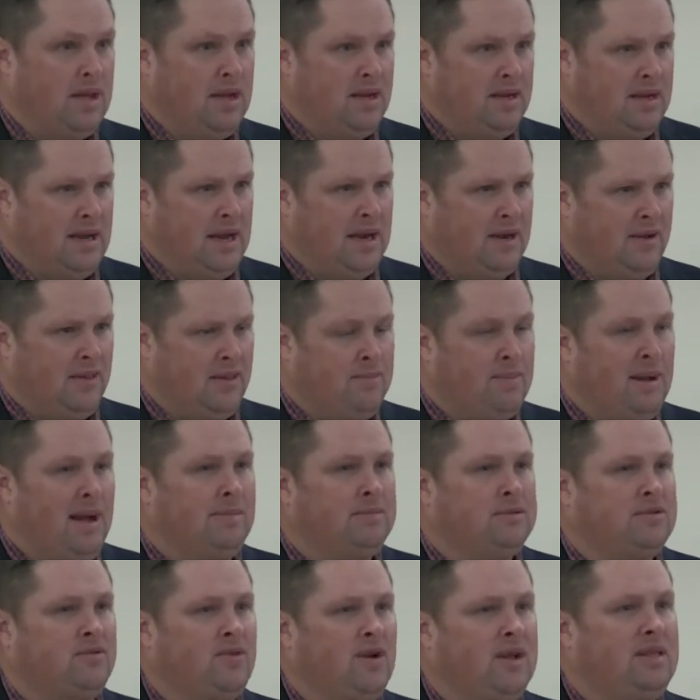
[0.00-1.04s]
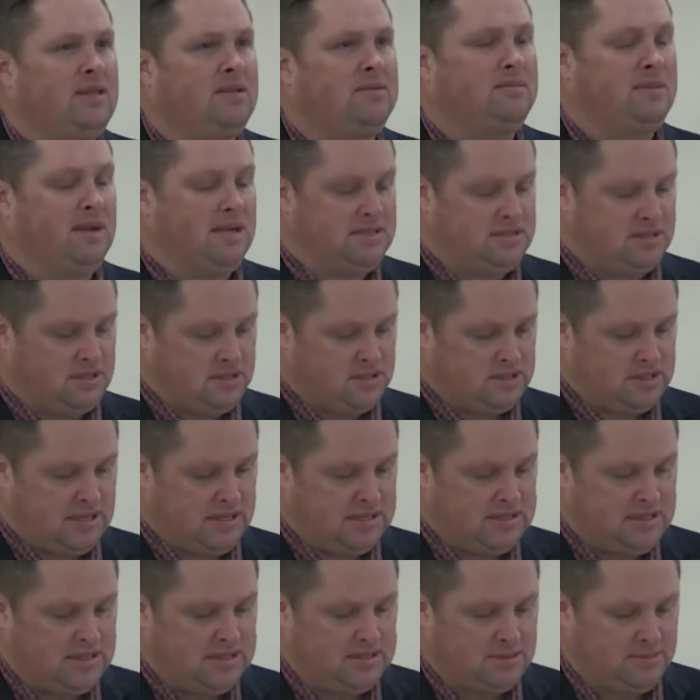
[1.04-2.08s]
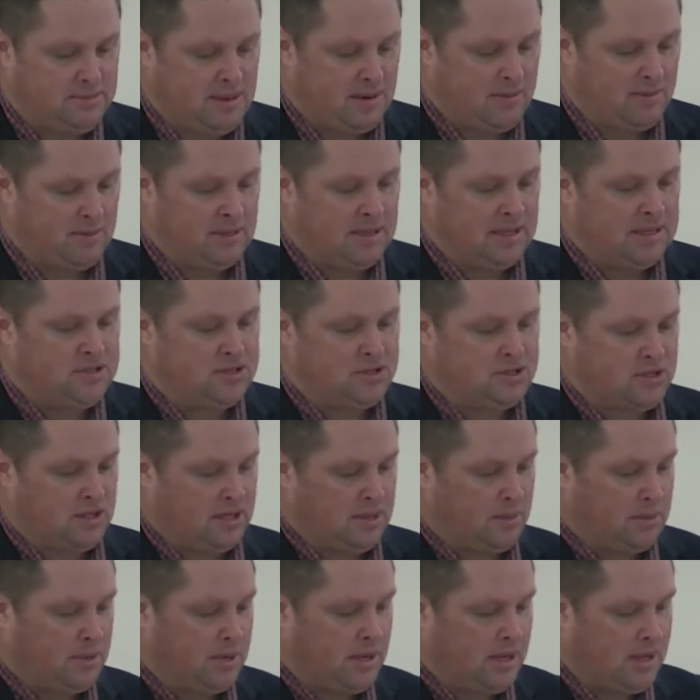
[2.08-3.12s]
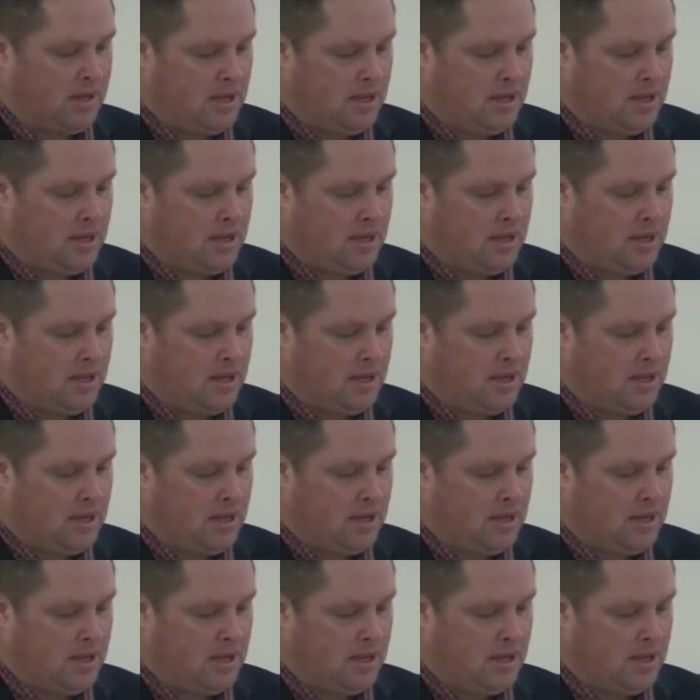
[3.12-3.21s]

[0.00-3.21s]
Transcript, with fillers: Now, the Baptist Faith and Message says this about religious liberty